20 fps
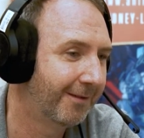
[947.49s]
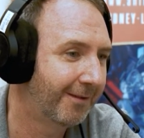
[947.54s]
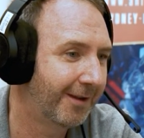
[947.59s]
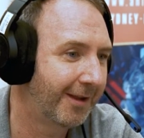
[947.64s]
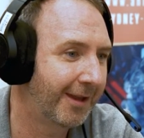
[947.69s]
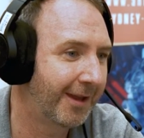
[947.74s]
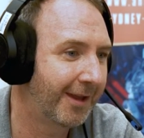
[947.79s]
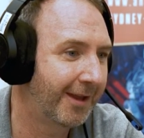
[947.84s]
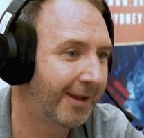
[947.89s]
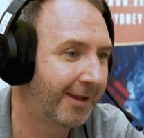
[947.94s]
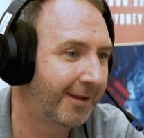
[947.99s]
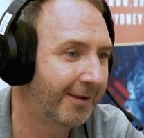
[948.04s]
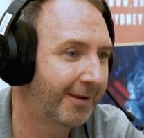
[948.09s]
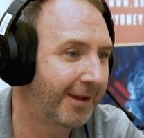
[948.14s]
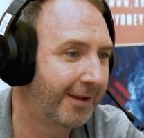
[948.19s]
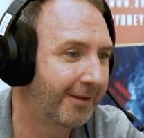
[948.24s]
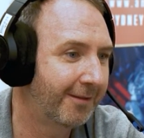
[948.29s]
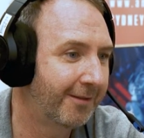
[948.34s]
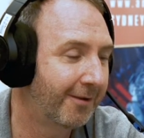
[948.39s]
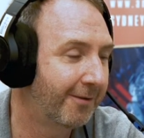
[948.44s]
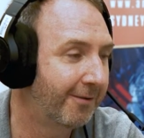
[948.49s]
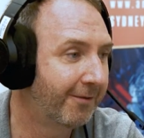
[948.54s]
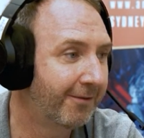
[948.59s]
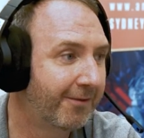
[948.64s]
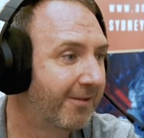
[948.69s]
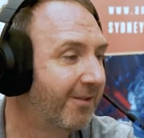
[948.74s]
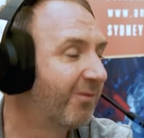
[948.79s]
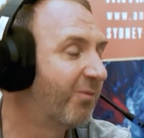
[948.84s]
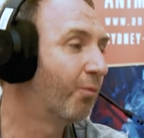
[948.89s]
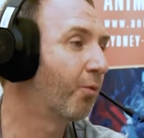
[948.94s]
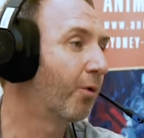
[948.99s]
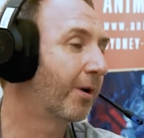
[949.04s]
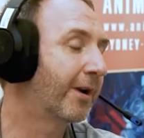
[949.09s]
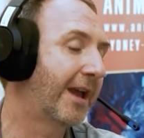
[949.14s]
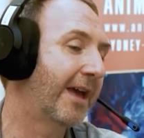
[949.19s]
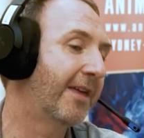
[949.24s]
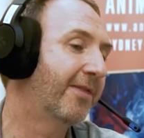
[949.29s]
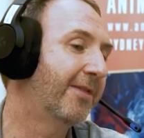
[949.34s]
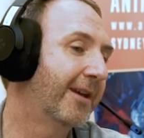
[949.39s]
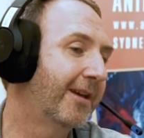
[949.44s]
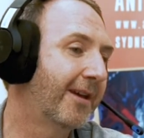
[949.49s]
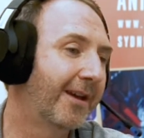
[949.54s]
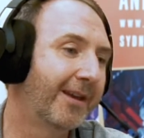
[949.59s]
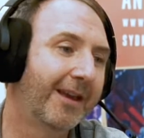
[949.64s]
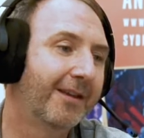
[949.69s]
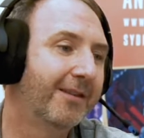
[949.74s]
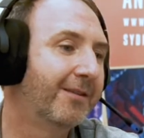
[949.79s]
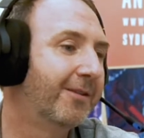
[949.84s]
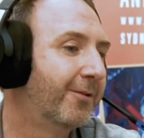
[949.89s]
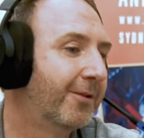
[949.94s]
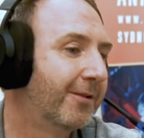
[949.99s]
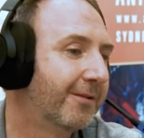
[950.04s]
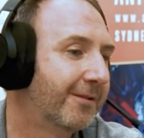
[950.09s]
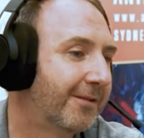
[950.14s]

and, and their sort of work ethic, I guess you could